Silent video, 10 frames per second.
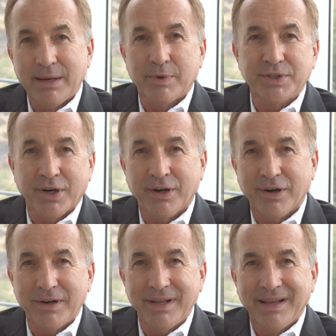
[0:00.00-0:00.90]
In
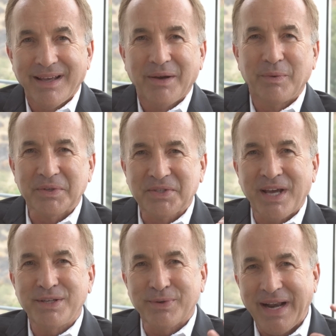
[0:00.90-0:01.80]
return, we'll
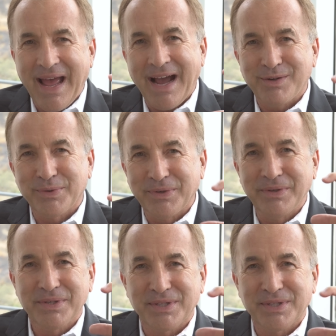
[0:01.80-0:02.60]
send you an actual